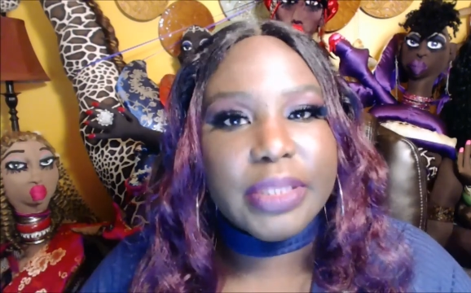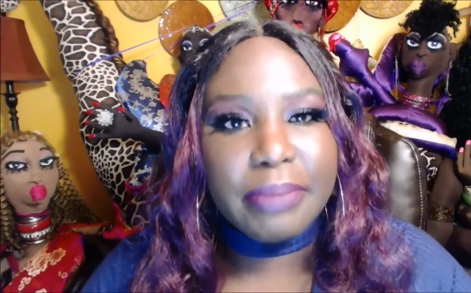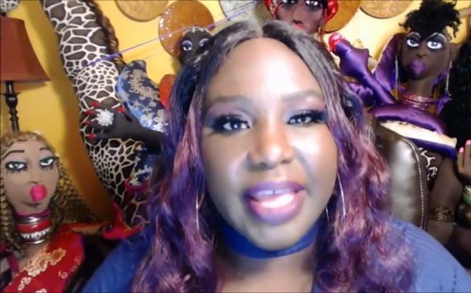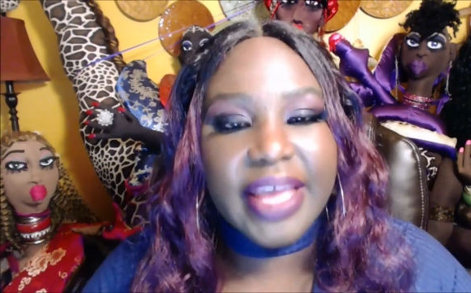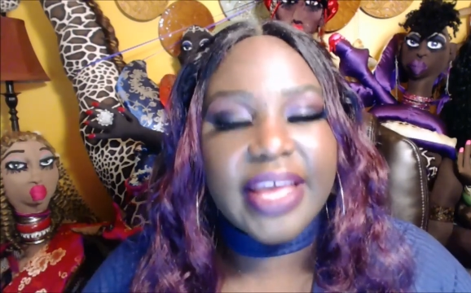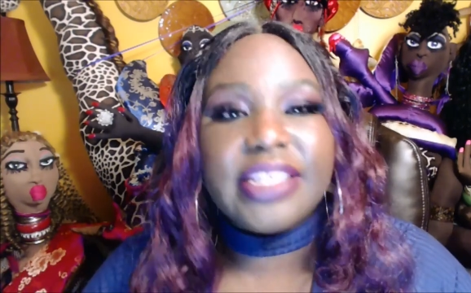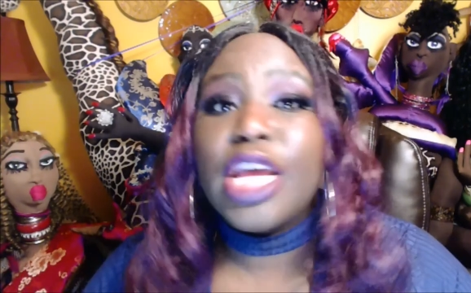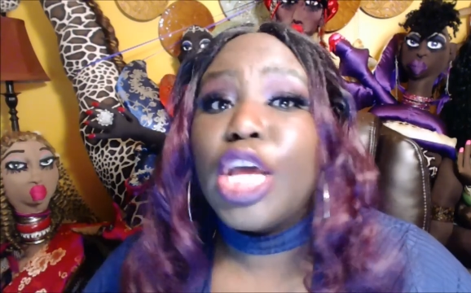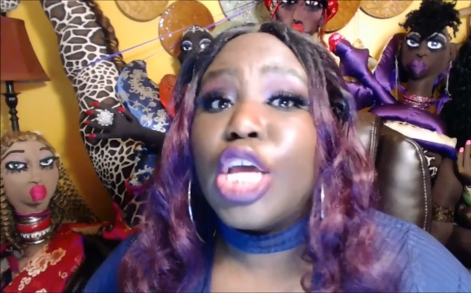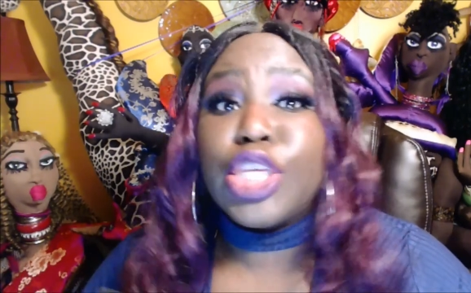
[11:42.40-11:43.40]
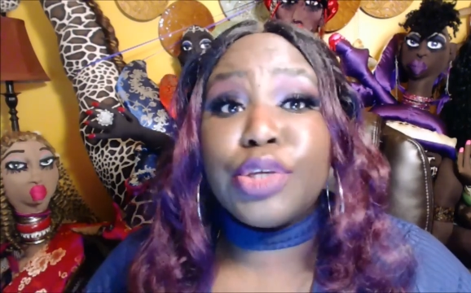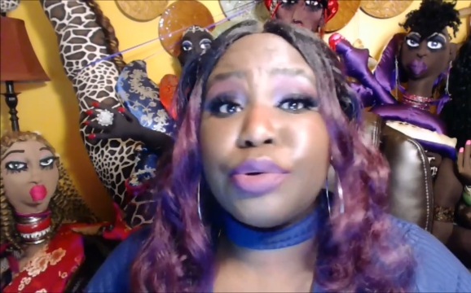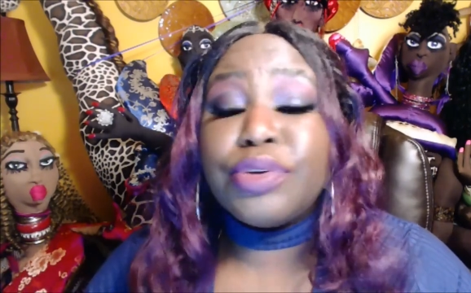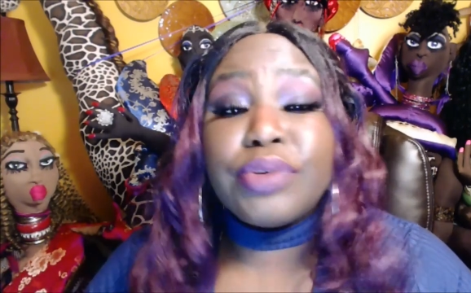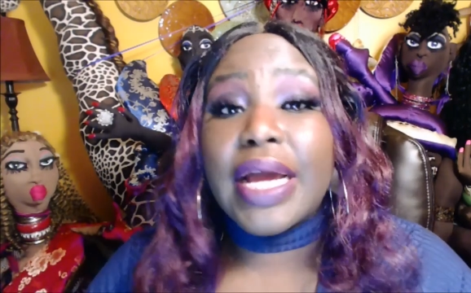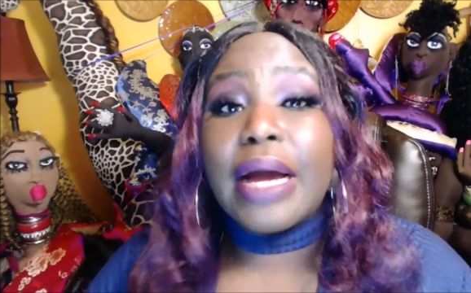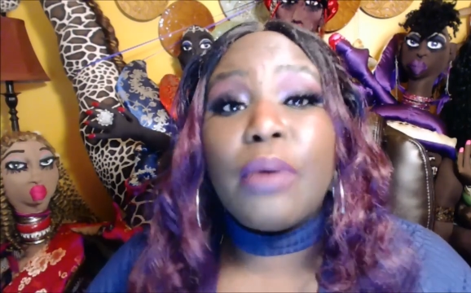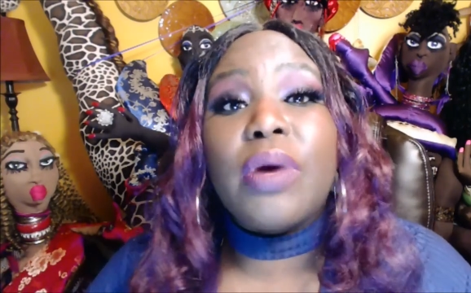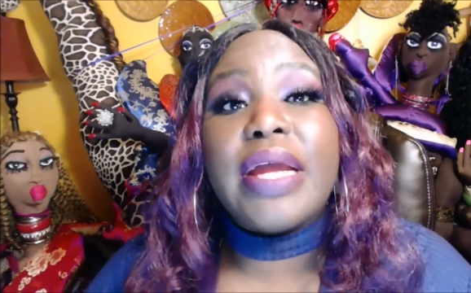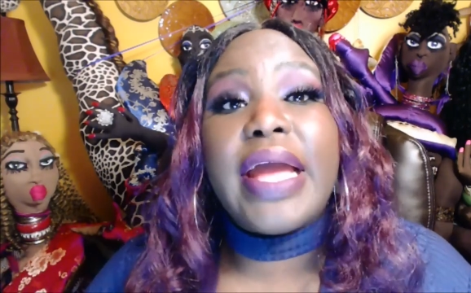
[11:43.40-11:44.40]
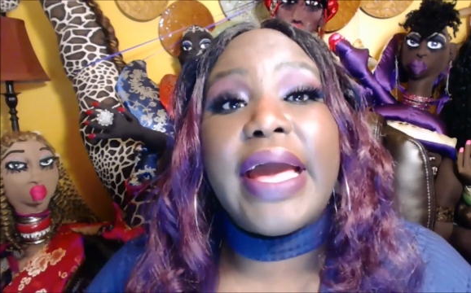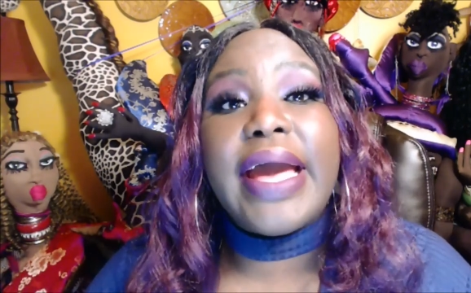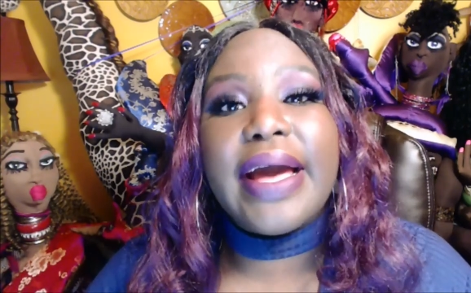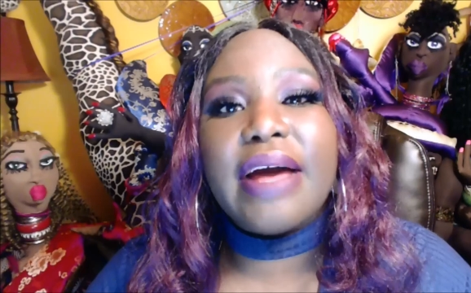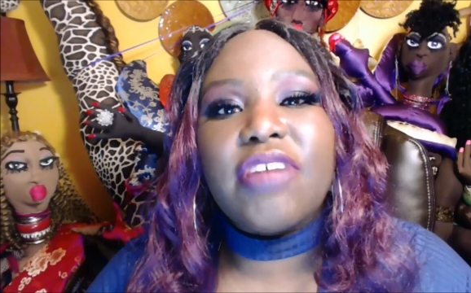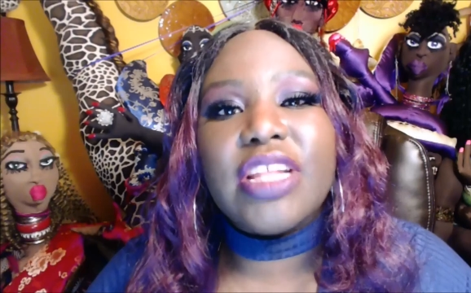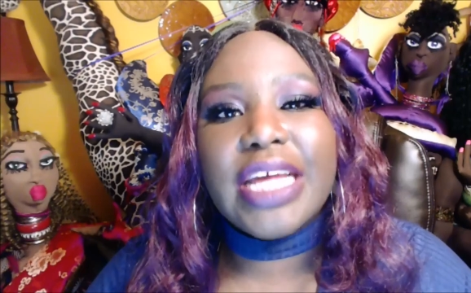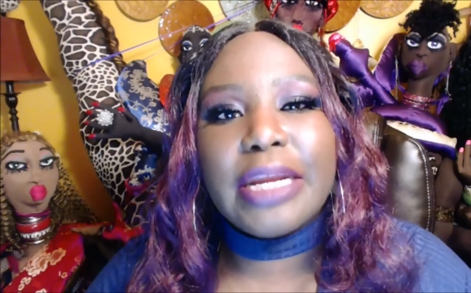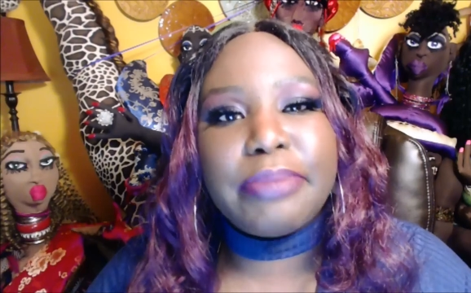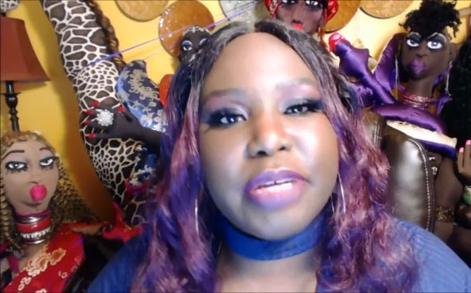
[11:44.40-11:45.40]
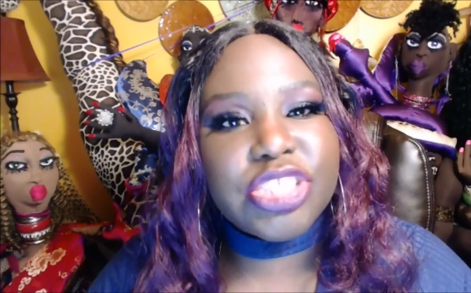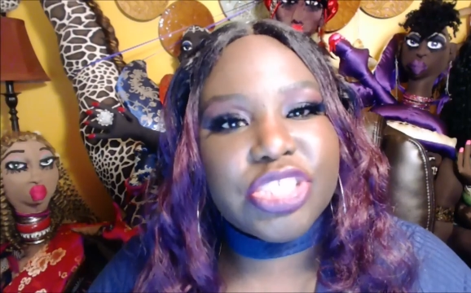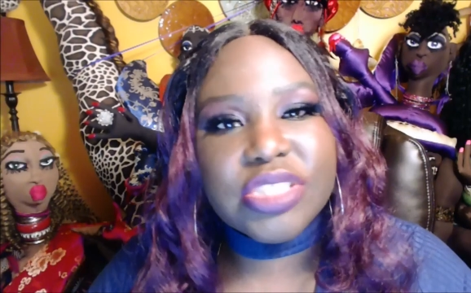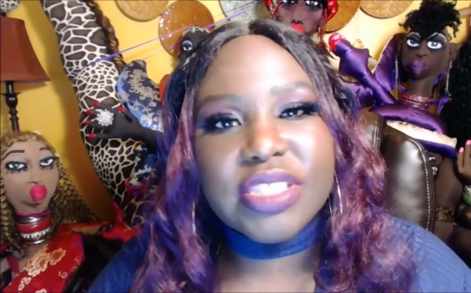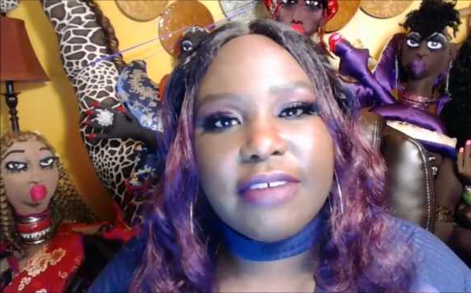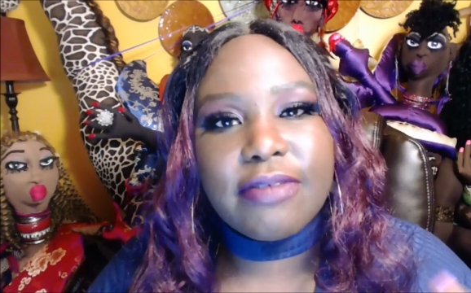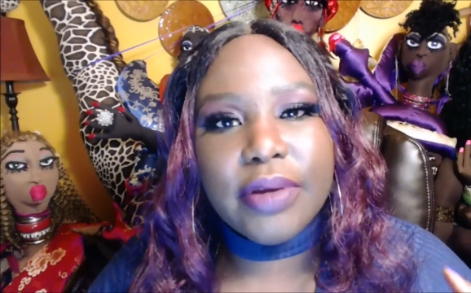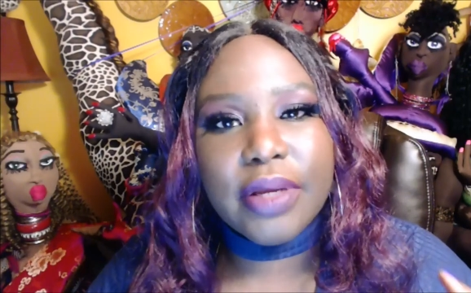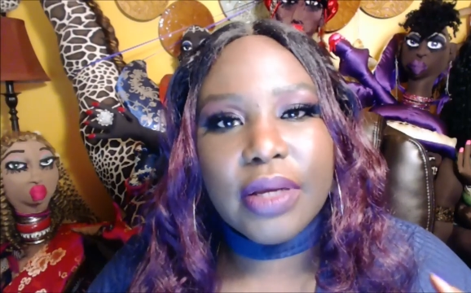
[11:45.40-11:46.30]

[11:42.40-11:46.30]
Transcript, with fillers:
Speaker 1: with a man, you do not want to have a lot of pictures of